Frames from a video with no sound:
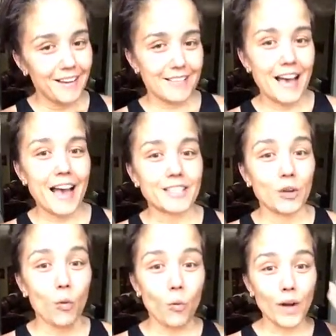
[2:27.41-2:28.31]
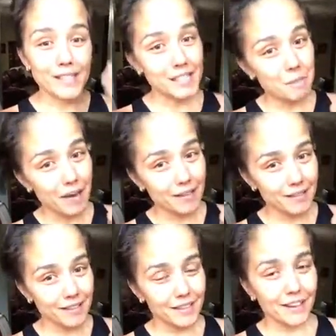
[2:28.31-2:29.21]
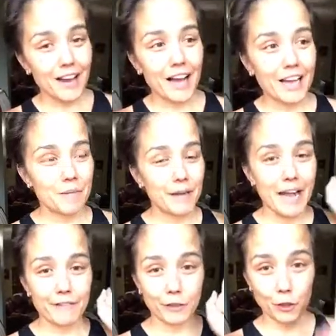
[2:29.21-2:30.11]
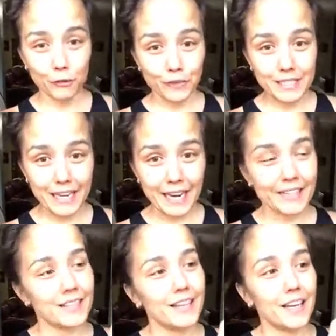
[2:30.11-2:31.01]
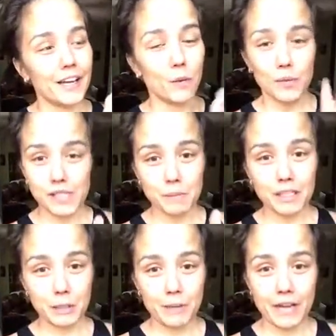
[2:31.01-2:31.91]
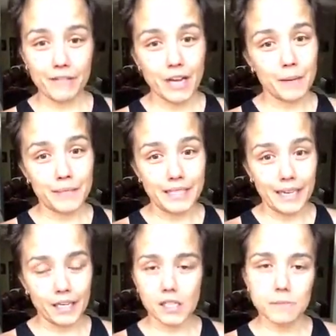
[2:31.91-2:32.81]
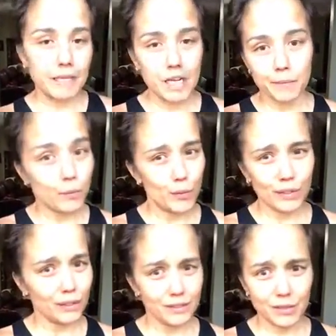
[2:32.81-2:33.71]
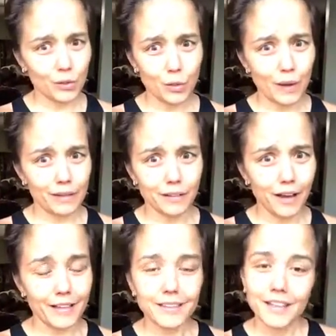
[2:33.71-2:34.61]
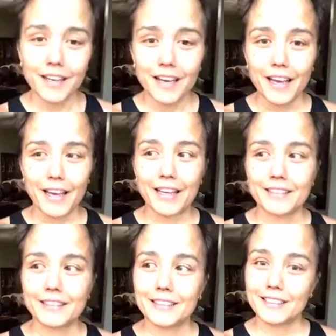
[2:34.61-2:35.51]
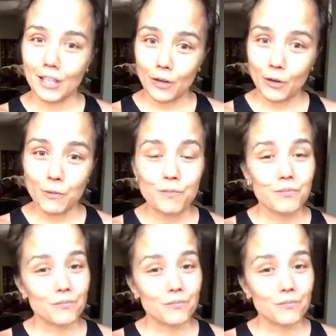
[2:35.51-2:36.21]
that once a month I am gonna have a girlfriend date and once a month I'm gonna have a hubby date because me and hubby really don't go out a lot. And so